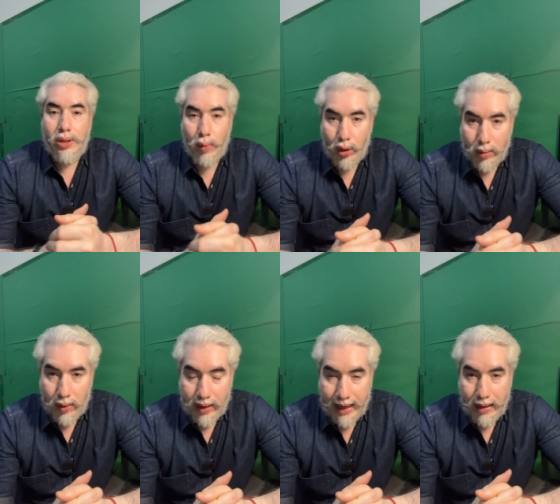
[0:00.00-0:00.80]
spoken
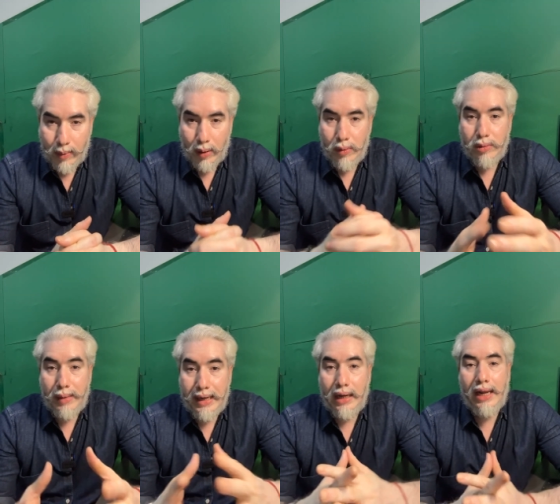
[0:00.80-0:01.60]
about health problems
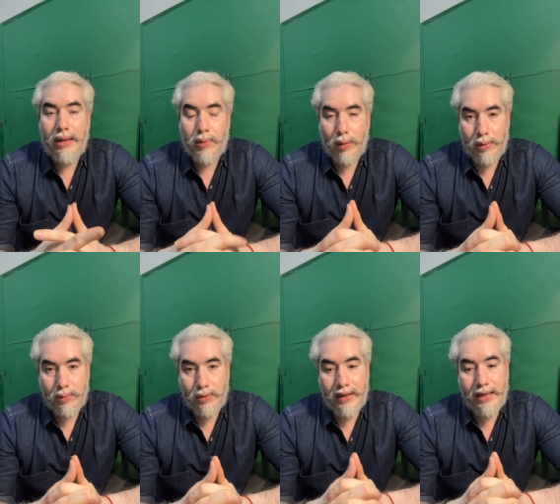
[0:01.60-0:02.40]
mental health
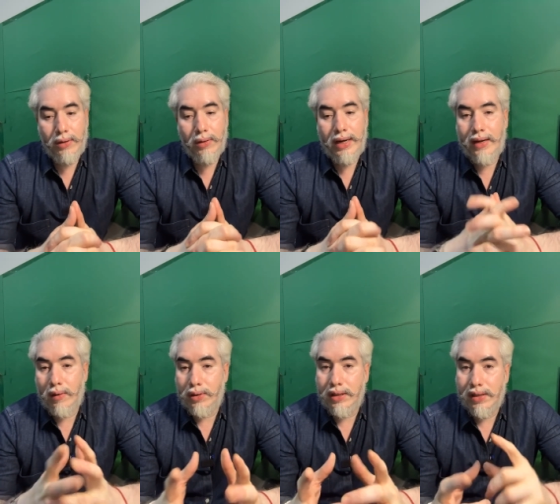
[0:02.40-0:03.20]
problems wherein you know i had
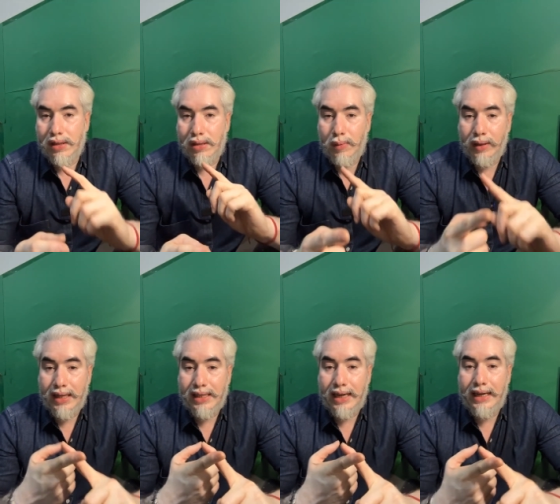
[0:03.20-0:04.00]
also discussed about
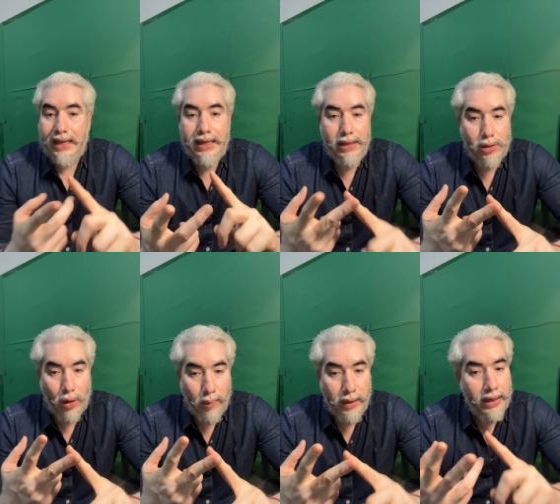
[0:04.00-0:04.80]
anxiety
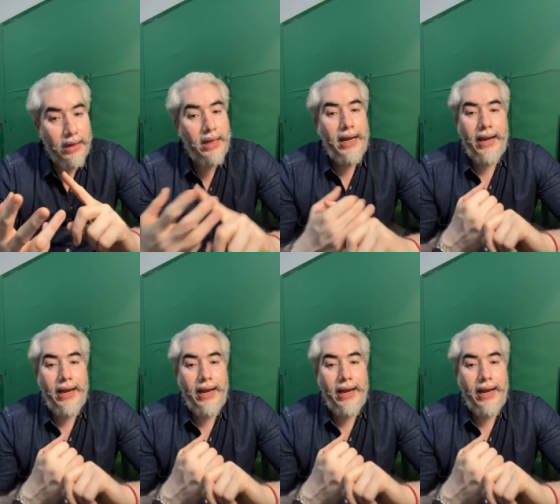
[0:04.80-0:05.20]
insomnia